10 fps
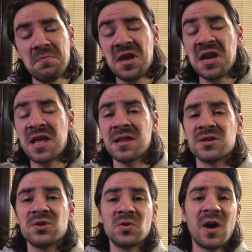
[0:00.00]
meaning
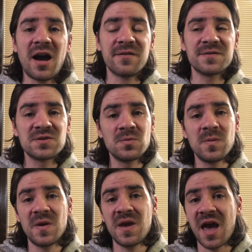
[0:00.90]
that you have to
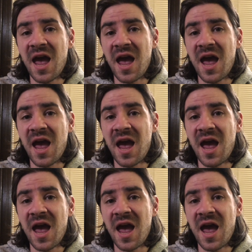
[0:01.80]
be